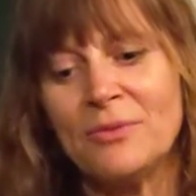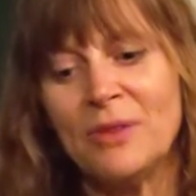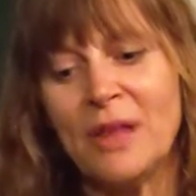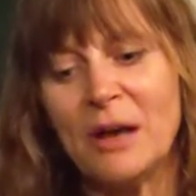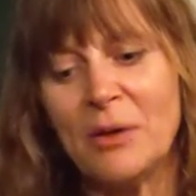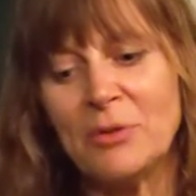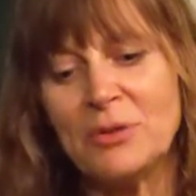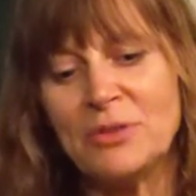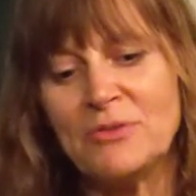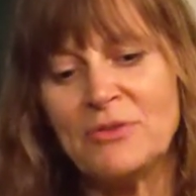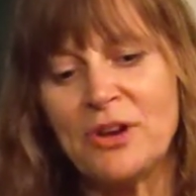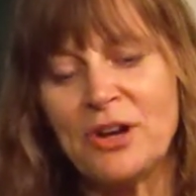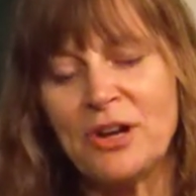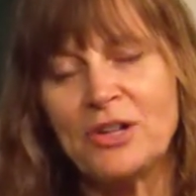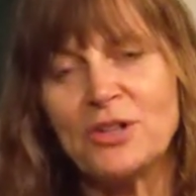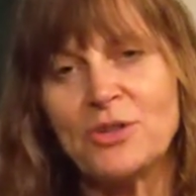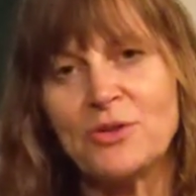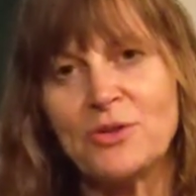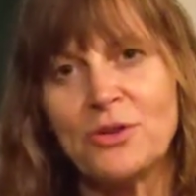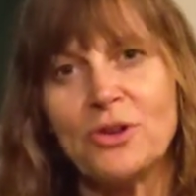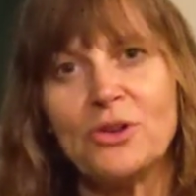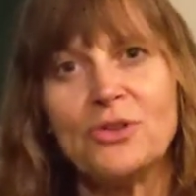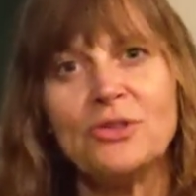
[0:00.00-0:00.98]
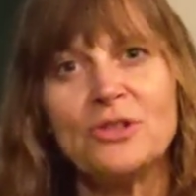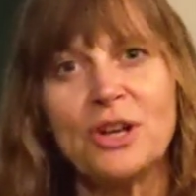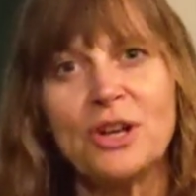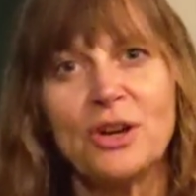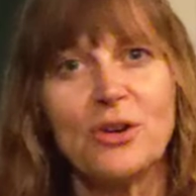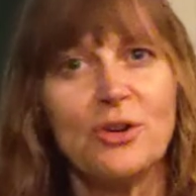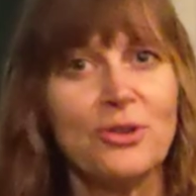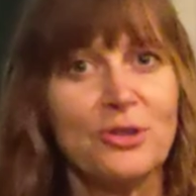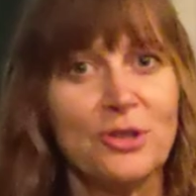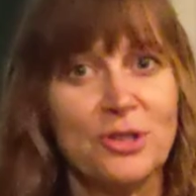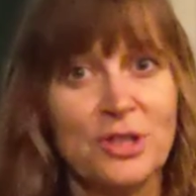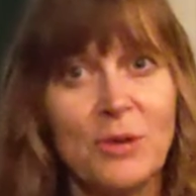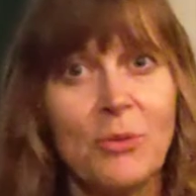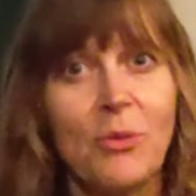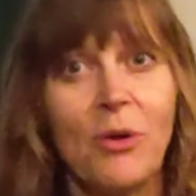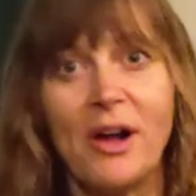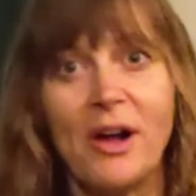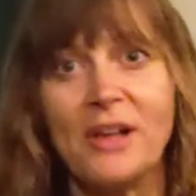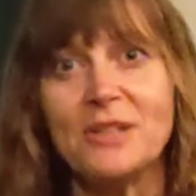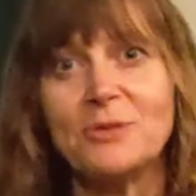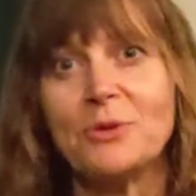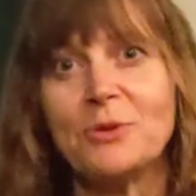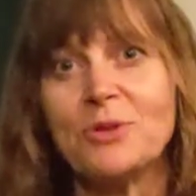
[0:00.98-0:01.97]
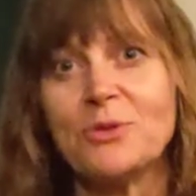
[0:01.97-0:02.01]
that was very true to who she
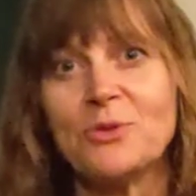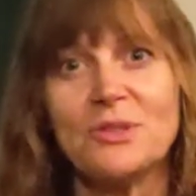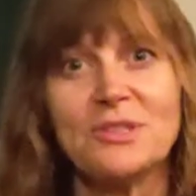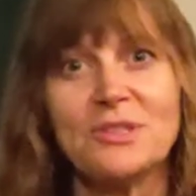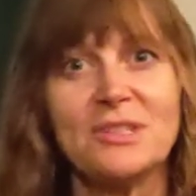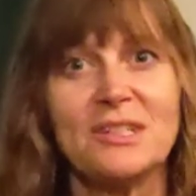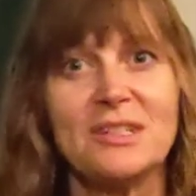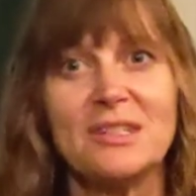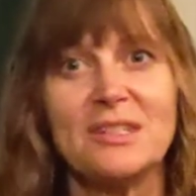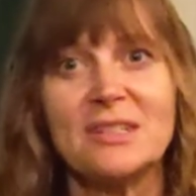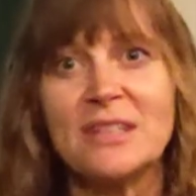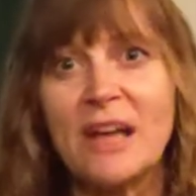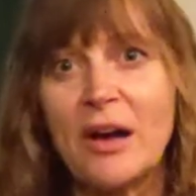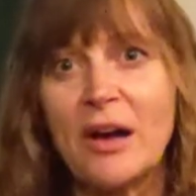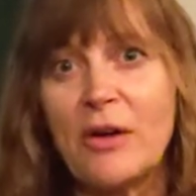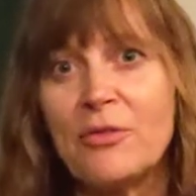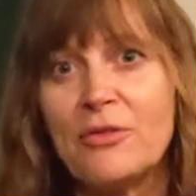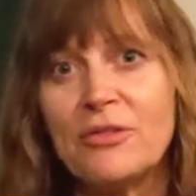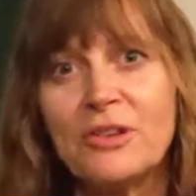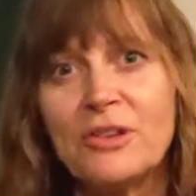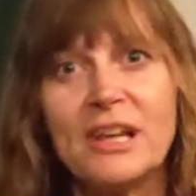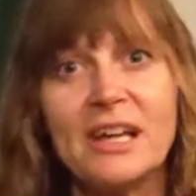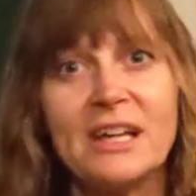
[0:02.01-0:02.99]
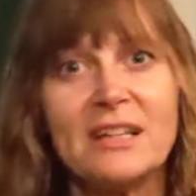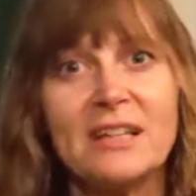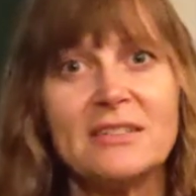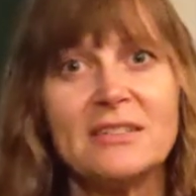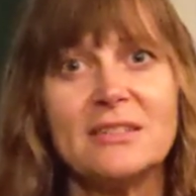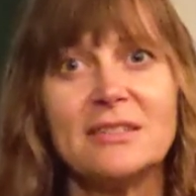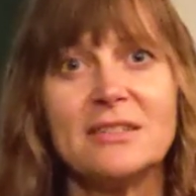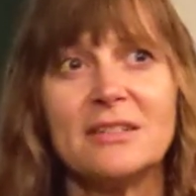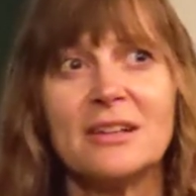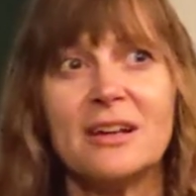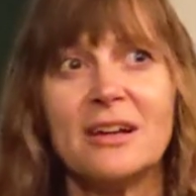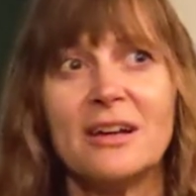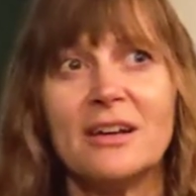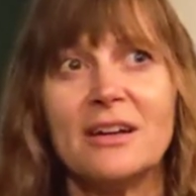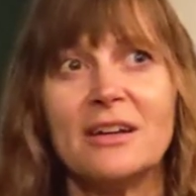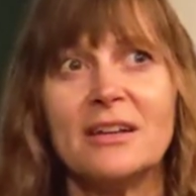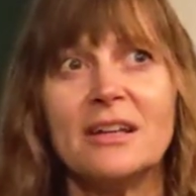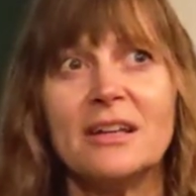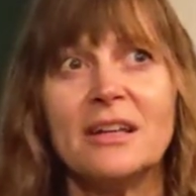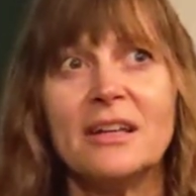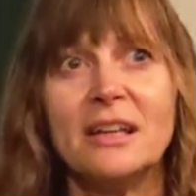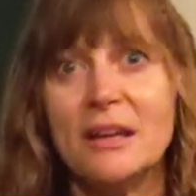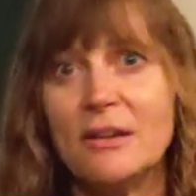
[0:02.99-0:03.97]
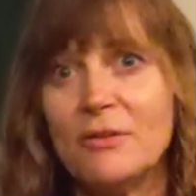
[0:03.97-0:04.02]
was, which was this selfless,
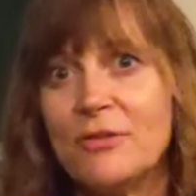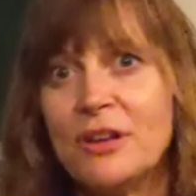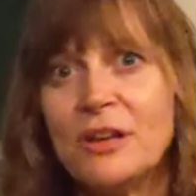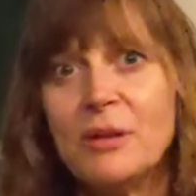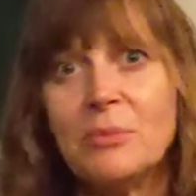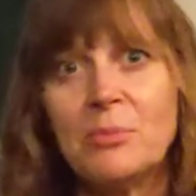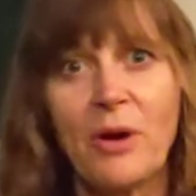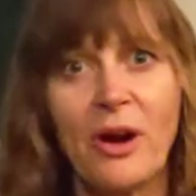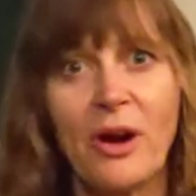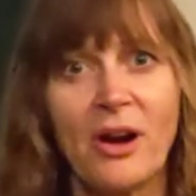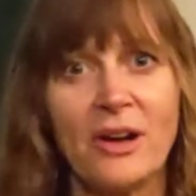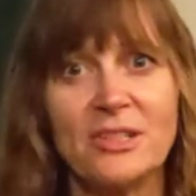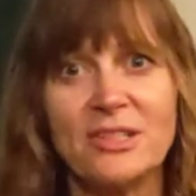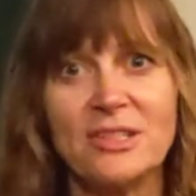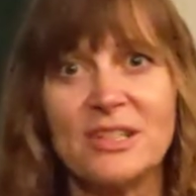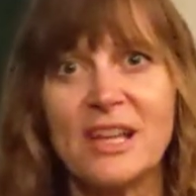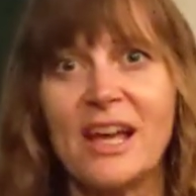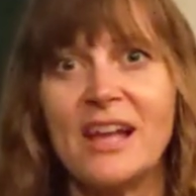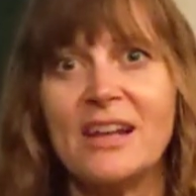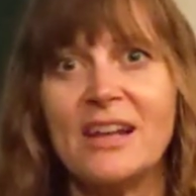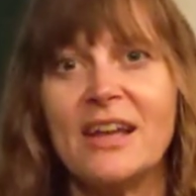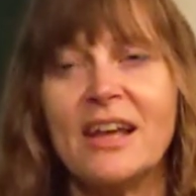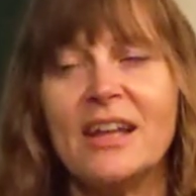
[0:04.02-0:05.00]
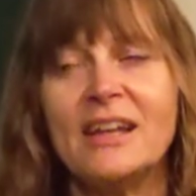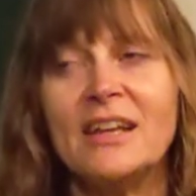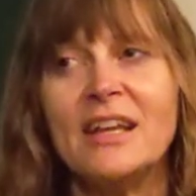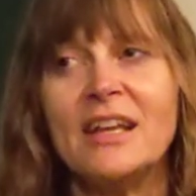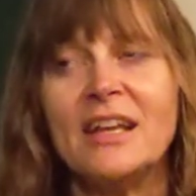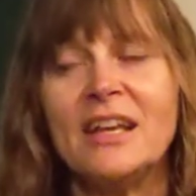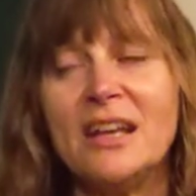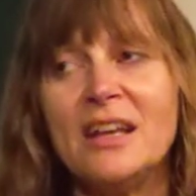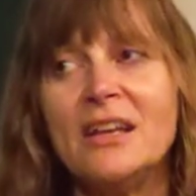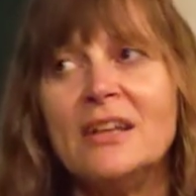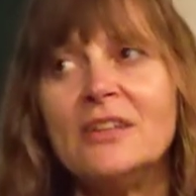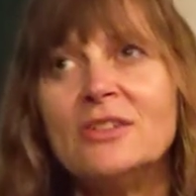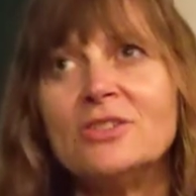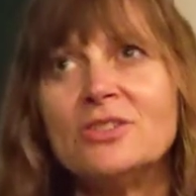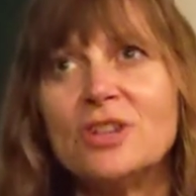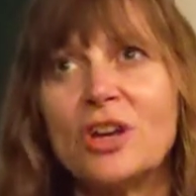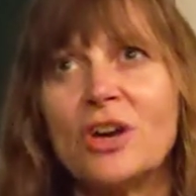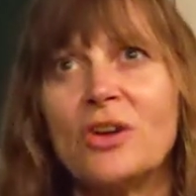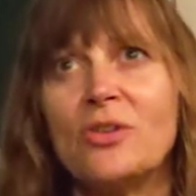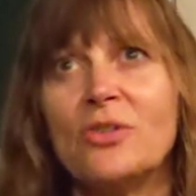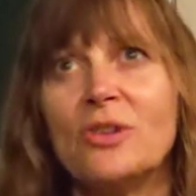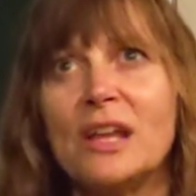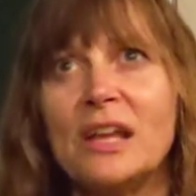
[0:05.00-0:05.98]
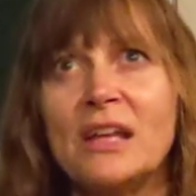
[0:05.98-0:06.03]
giving person and he
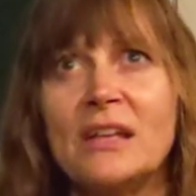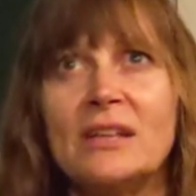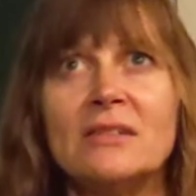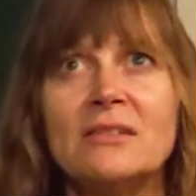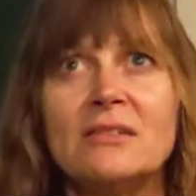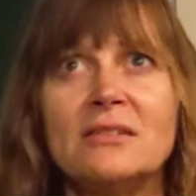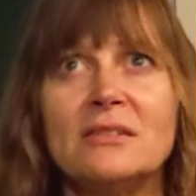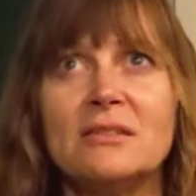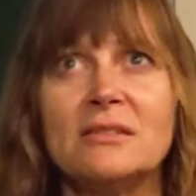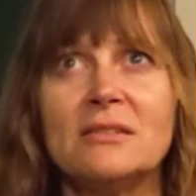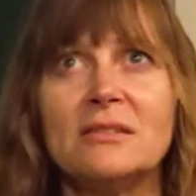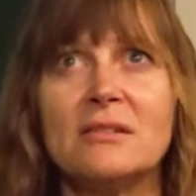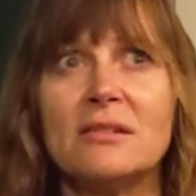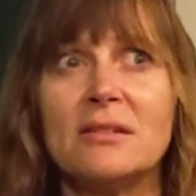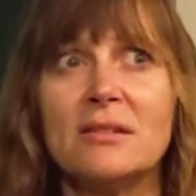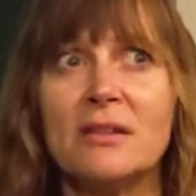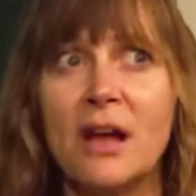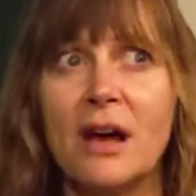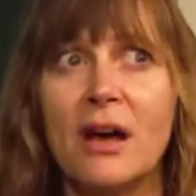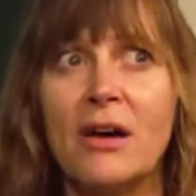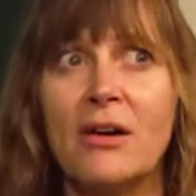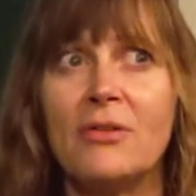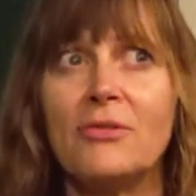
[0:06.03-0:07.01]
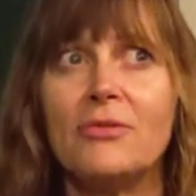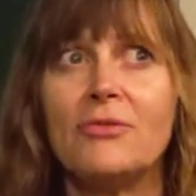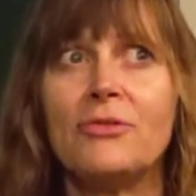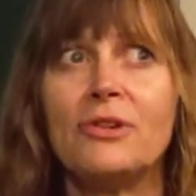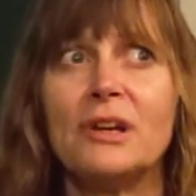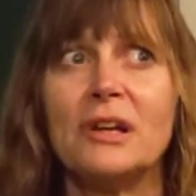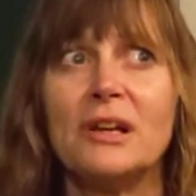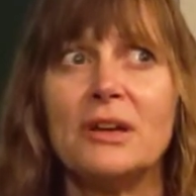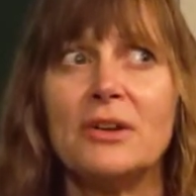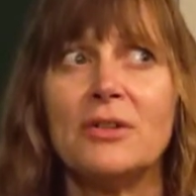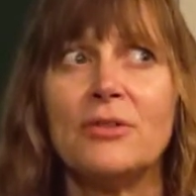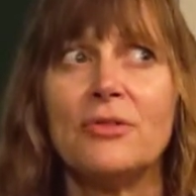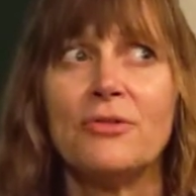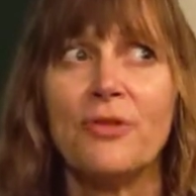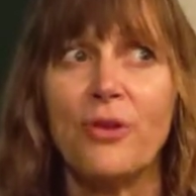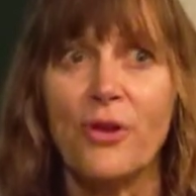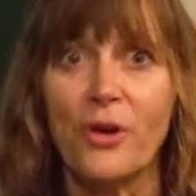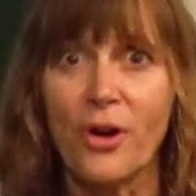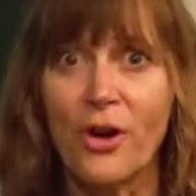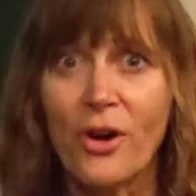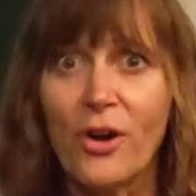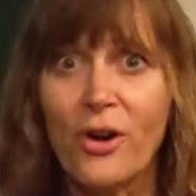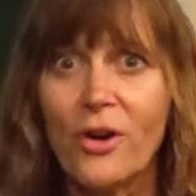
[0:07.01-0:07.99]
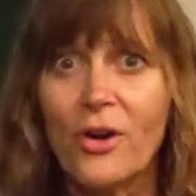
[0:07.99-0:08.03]
showed his love for
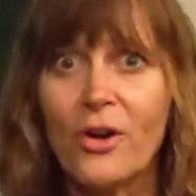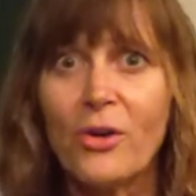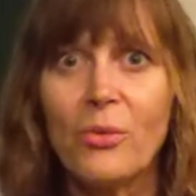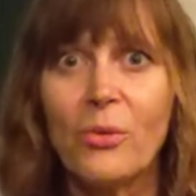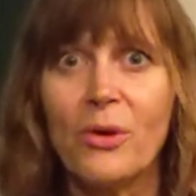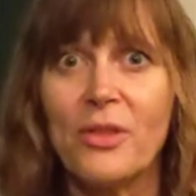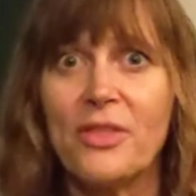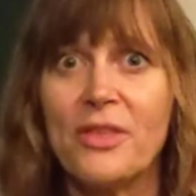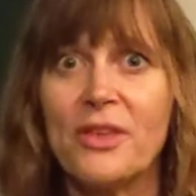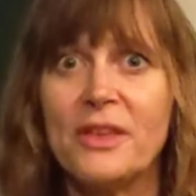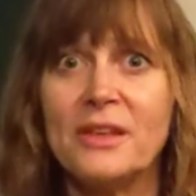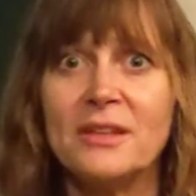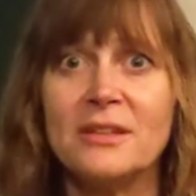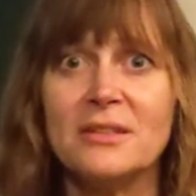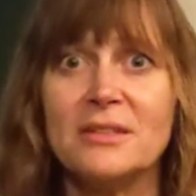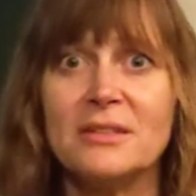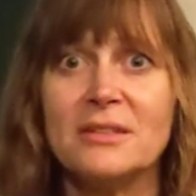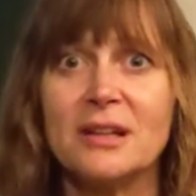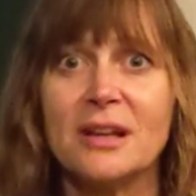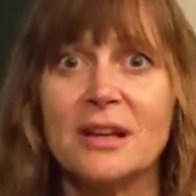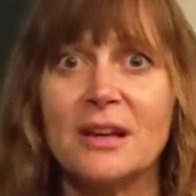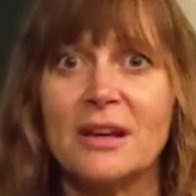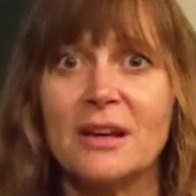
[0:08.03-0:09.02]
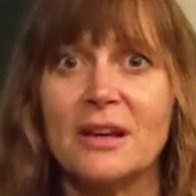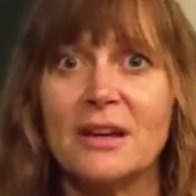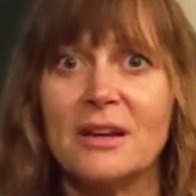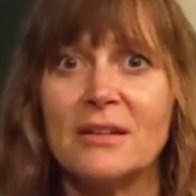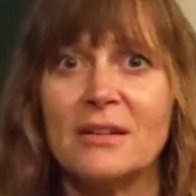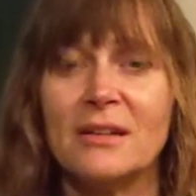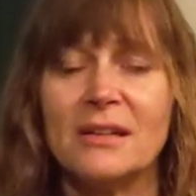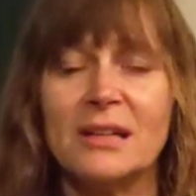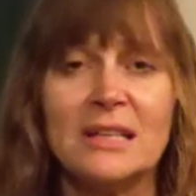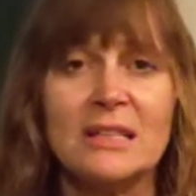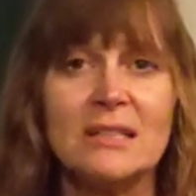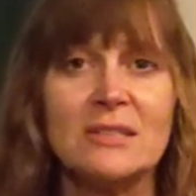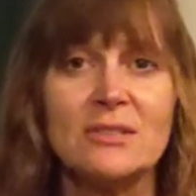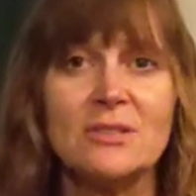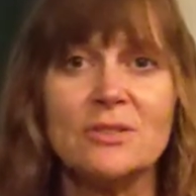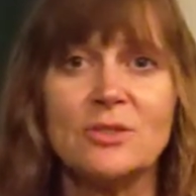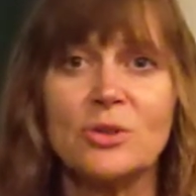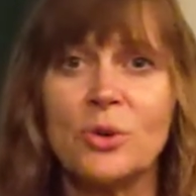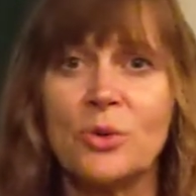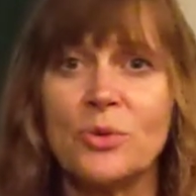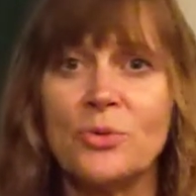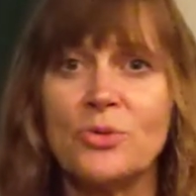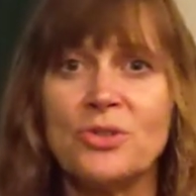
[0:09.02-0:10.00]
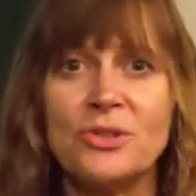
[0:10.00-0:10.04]
her with his his
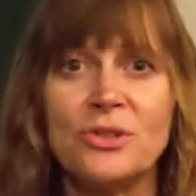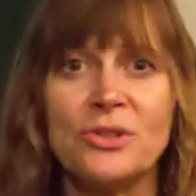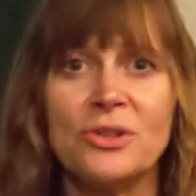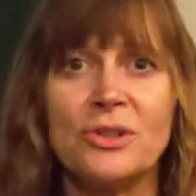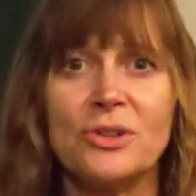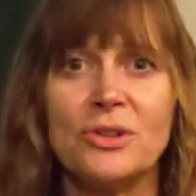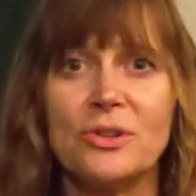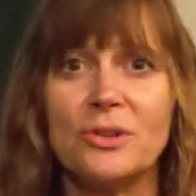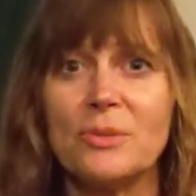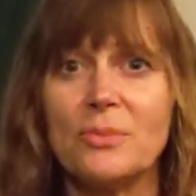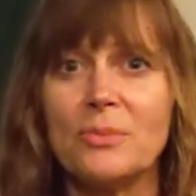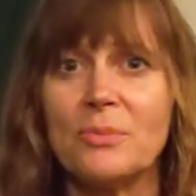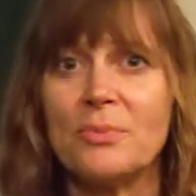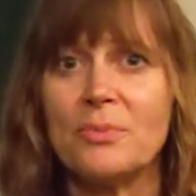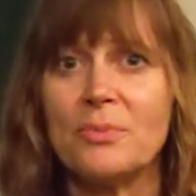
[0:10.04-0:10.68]
soldier